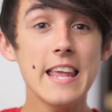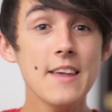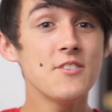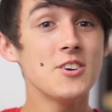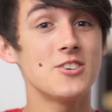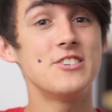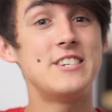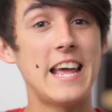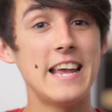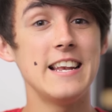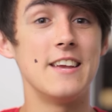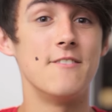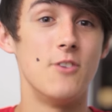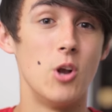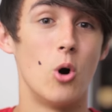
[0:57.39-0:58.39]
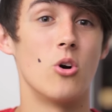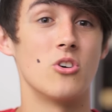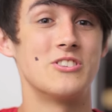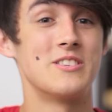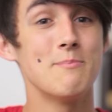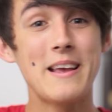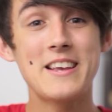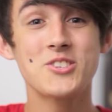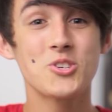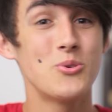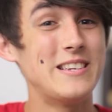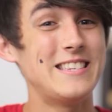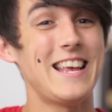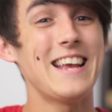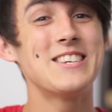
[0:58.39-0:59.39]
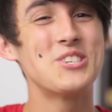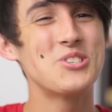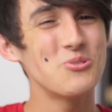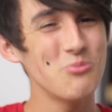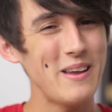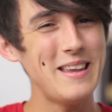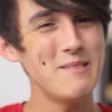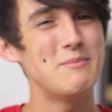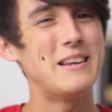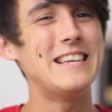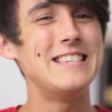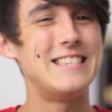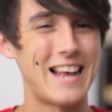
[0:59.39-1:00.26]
even on daily vlogs, makes Chris extremely